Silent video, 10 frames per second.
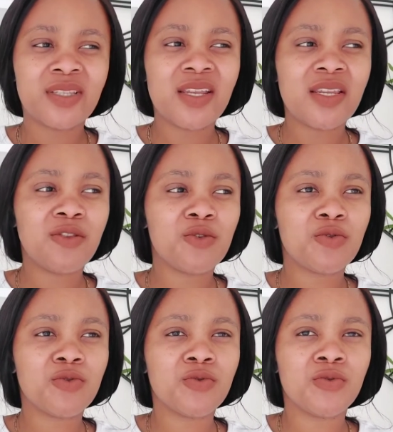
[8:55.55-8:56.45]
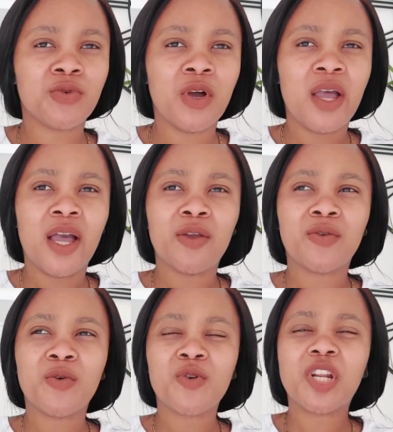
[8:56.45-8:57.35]
They need to,
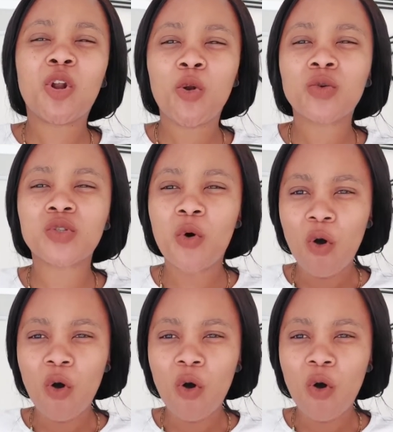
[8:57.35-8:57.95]
not close